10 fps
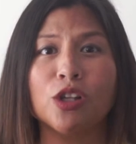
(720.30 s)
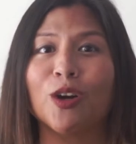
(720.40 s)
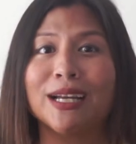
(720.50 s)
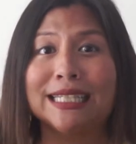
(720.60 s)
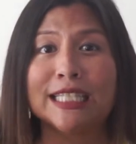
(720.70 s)

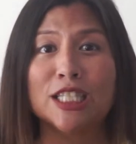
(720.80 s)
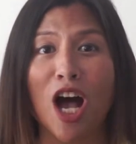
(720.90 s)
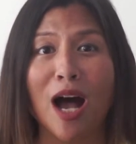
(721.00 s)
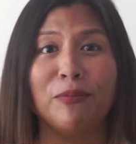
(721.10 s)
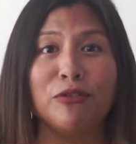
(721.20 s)
look at the
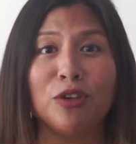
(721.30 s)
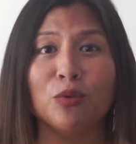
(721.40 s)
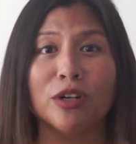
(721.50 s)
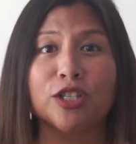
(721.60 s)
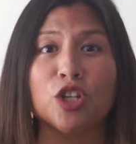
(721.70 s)
top
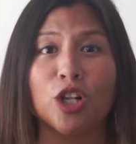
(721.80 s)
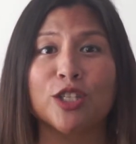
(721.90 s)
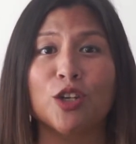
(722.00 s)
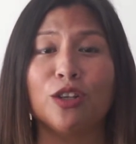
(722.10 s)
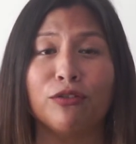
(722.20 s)
few
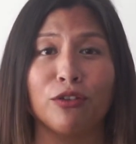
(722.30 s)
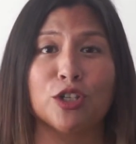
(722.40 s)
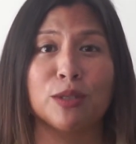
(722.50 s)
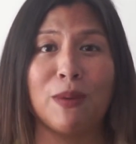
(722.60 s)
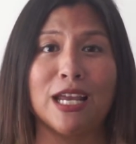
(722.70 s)
results on the
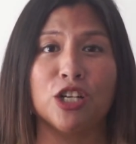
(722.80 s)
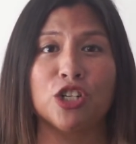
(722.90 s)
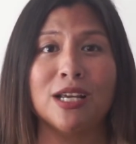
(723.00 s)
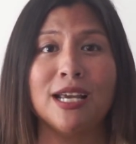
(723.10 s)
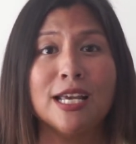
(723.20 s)
first
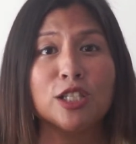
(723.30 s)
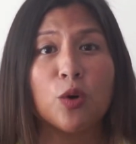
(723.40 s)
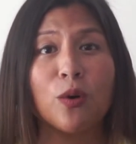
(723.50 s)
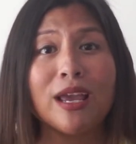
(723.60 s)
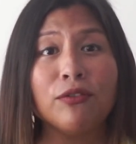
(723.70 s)
page.
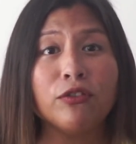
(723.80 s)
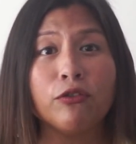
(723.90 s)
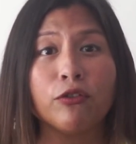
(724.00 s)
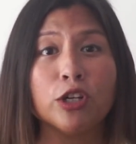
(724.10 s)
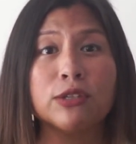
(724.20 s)
So if the
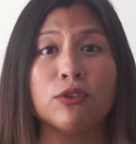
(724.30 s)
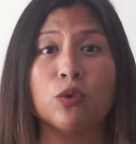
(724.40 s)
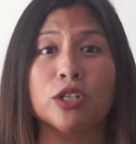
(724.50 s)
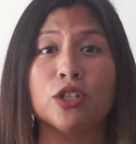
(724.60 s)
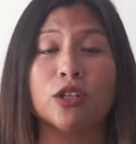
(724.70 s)
first
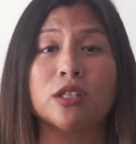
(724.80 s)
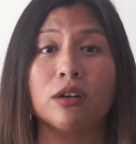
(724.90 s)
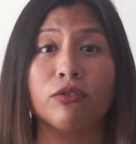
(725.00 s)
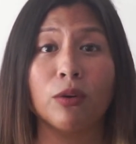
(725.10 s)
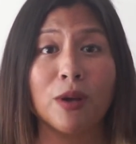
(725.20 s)
few results
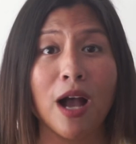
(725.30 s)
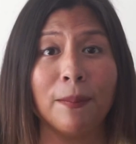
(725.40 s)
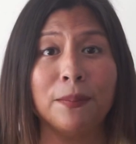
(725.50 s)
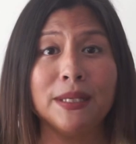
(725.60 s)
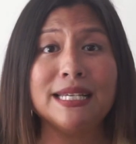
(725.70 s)
are from
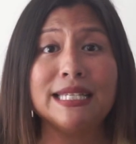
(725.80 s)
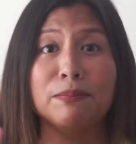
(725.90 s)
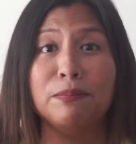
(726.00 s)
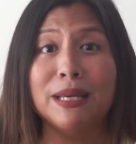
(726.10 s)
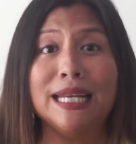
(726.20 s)
companies
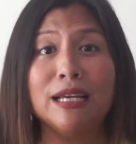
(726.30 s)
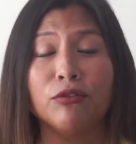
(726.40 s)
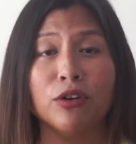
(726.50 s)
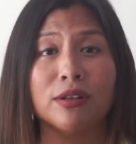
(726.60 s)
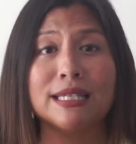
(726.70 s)
bidding
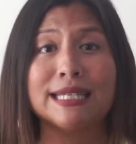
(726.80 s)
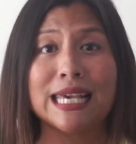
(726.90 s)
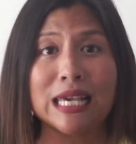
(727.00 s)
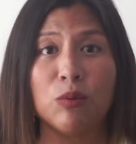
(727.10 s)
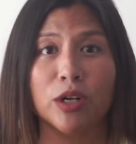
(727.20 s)
for these
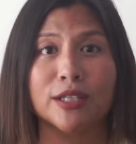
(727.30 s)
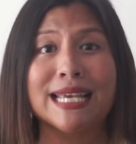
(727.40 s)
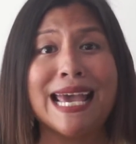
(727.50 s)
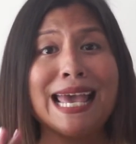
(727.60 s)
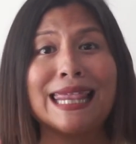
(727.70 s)
keywords,
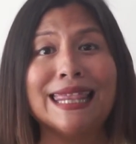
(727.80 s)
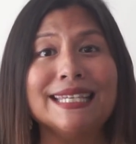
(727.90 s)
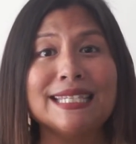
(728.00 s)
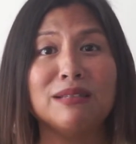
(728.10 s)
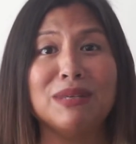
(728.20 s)

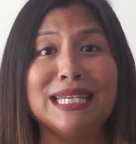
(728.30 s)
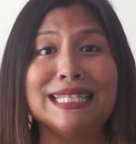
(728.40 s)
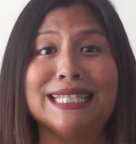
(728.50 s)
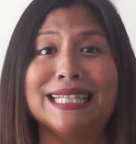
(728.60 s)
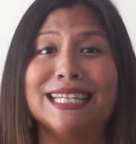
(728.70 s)
this
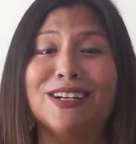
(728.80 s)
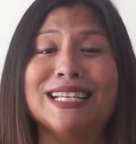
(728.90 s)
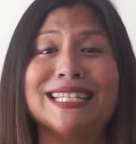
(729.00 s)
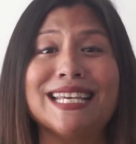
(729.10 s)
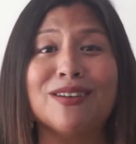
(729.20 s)
means that there
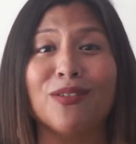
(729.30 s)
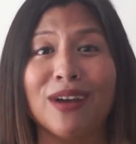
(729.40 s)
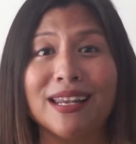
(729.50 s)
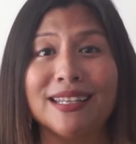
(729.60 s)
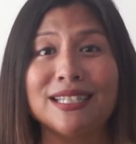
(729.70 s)
is a
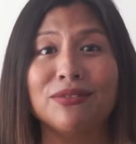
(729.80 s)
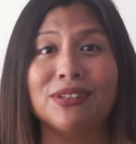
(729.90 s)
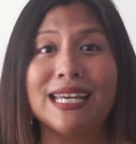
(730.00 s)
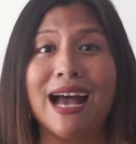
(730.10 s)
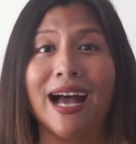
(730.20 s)

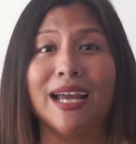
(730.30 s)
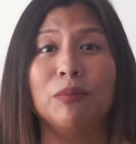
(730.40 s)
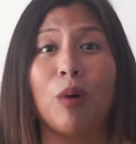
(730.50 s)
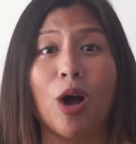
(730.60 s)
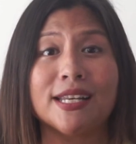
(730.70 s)
relatively high
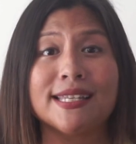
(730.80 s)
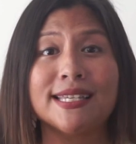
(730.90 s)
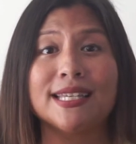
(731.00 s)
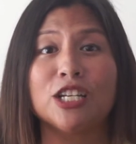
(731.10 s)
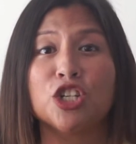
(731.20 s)

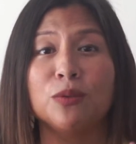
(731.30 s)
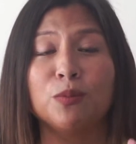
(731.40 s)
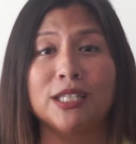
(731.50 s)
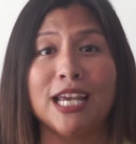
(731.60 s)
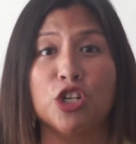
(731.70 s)
monetization
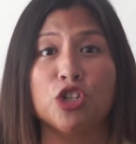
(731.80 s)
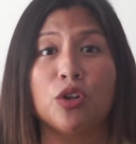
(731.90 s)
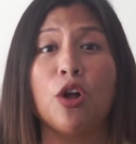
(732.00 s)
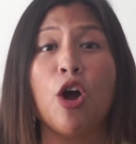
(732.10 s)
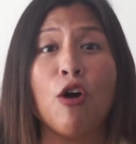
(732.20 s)

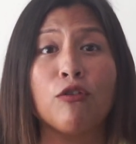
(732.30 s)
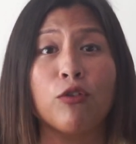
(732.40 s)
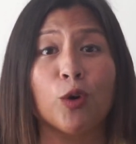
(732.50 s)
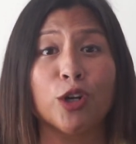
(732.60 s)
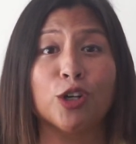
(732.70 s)
potential
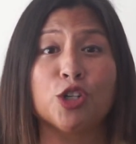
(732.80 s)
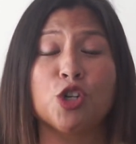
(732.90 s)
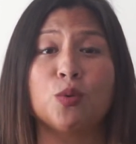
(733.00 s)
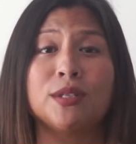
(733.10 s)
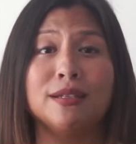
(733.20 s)
for your
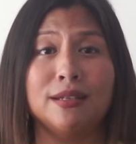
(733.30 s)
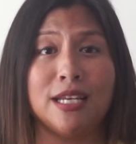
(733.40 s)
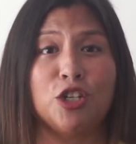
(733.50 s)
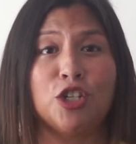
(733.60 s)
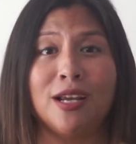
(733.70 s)
chosen
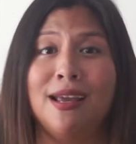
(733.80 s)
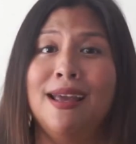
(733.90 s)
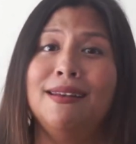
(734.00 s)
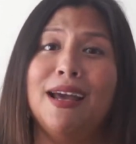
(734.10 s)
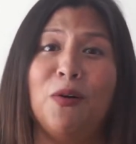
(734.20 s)
niche.
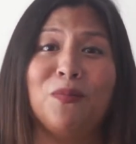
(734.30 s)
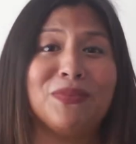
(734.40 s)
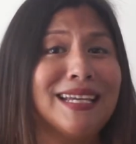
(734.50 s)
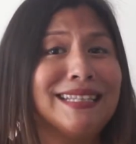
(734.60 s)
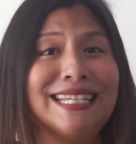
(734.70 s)
Now,
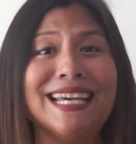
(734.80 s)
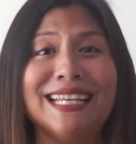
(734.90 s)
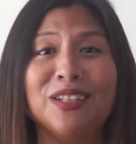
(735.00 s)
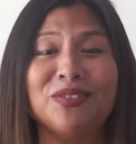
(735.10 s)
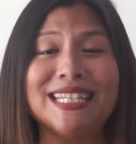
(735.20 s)
at the
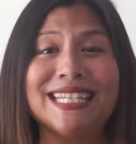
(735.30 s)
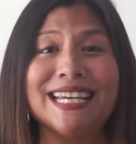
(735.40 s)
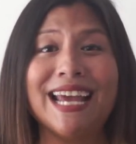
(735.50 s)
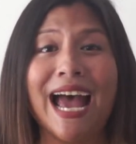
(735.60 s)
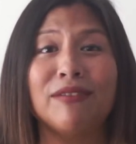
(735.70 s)
end of the
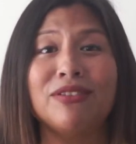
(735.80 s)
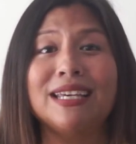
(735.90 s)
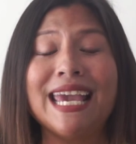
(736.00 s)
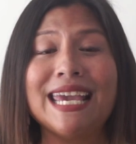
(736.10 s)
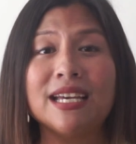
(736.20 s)
day,
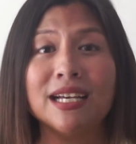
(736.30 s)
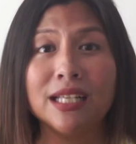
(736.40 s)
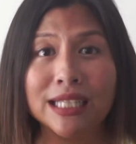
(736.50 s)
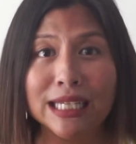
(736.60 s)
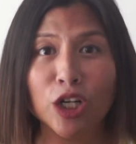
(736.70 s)
having a
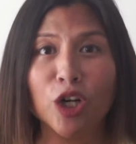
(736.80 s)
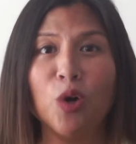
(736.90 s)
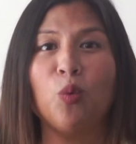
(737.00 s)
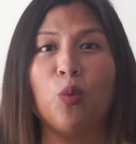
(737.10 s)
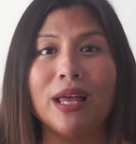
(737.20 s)

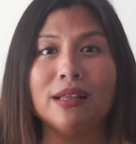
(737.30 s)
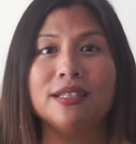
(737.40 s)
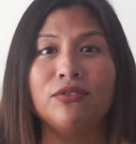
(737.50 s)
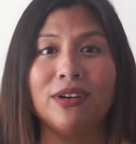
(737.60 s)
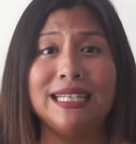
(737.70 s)
clear,
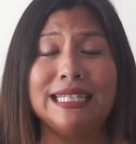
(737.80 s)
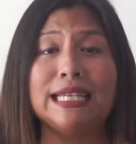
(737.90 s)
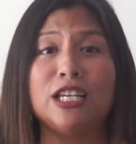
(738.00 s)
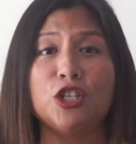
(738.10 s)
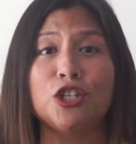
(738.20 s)
well-defined
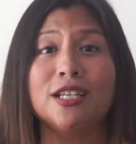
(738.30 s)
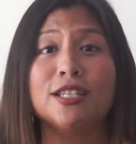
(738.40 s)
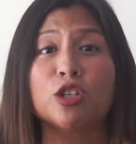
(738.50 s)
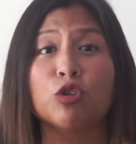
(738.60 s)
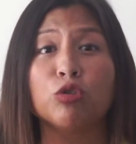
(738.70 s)
niche
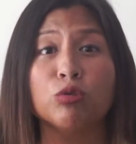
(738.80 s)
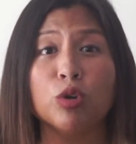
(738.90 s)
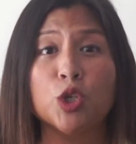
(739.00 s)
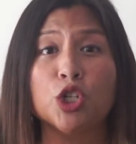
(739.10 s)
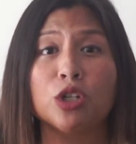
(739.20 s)
is
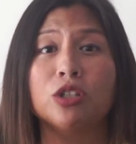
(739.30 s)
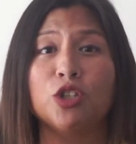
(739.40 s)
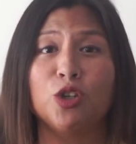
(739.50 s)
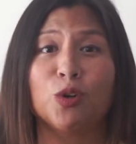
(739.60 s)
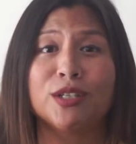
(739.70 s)
crucial
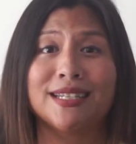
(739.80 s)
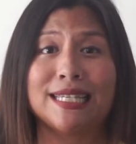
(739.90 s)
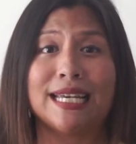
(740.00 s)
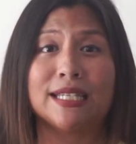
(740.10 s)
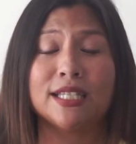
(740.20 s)
to your
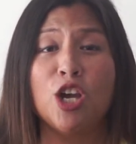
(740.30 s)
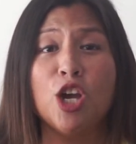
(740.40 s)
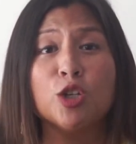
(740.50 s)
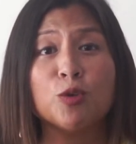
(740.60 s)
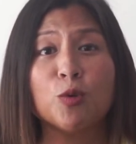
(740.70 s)
success.
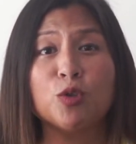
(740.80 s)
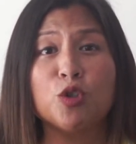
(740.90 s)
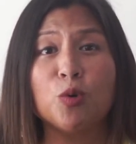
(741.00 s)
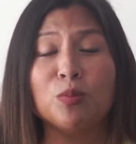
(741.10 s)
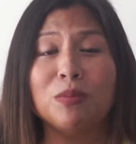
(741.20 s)
So
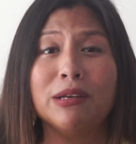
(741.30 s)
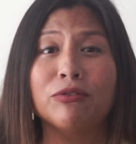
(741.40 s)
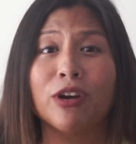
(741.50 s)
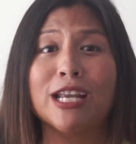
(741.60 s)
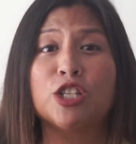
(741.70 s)
don't be
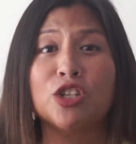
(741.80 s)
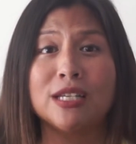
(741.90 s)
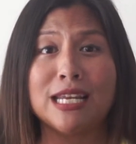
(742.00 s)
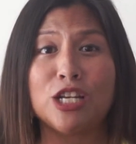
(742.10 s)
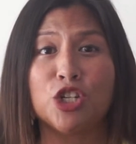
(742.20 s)
afraid to
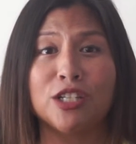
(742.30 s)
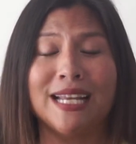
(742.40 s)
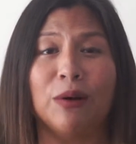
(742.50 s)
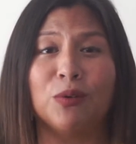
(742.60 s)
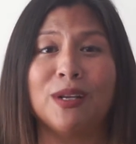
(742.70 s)
niche
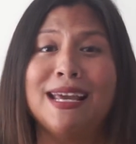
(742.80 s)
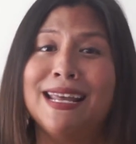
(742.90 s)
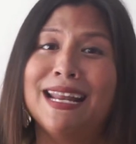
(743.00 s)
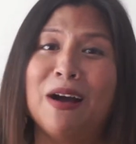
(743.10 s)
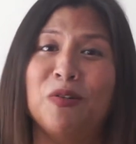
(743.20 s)
down.
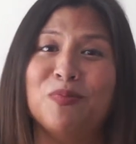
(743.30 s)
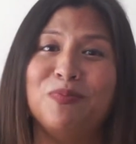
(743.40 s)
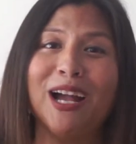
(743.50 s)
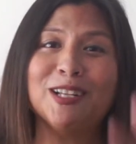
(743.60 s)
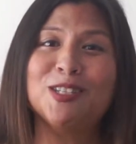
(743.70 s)
Now,
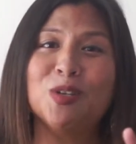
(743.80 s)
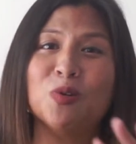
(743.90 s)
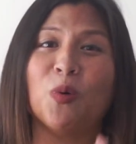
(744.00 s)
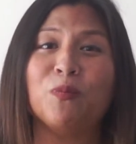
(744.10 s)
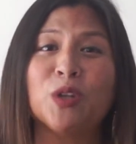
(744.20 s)
back to
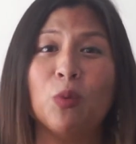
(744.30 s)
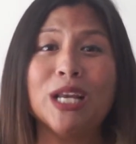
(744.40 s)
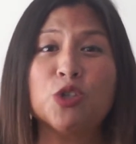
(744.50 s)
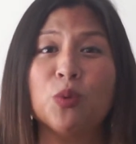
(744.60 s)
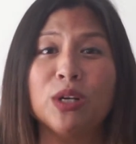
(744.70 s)
you.
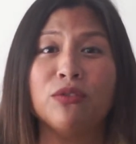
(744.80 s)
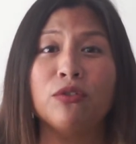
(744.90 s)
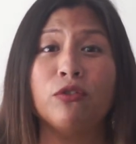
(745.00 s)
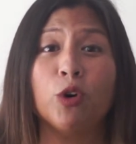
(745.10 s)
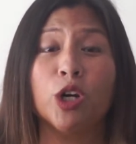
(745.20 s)
Which one of the
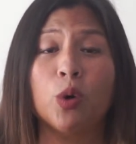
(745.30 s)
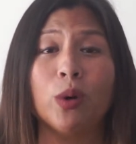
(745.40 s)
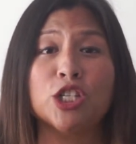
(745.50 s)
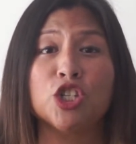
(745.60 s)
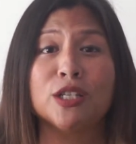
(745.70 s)
4
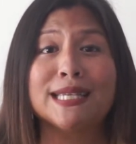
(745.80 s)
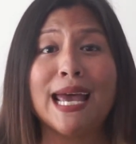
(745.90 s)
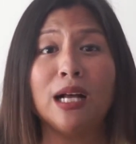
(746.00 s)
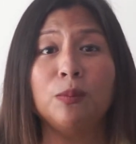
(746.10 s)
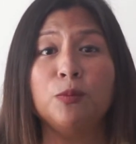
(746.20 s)
questions
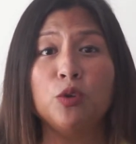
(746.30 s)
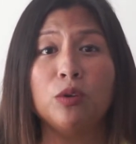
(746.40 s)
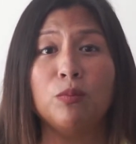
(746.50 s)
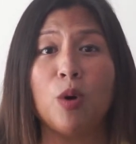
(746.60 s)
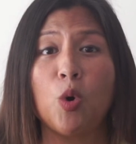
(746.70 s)
helped you
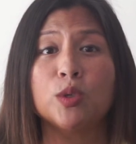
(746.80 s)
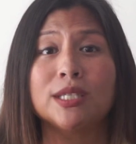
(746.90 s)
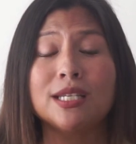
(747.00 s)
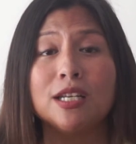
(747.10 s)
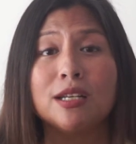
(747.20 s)
the
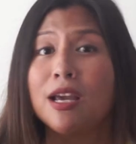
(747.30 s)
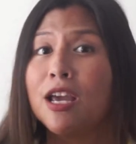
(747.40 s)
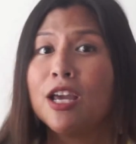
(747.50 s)
most in,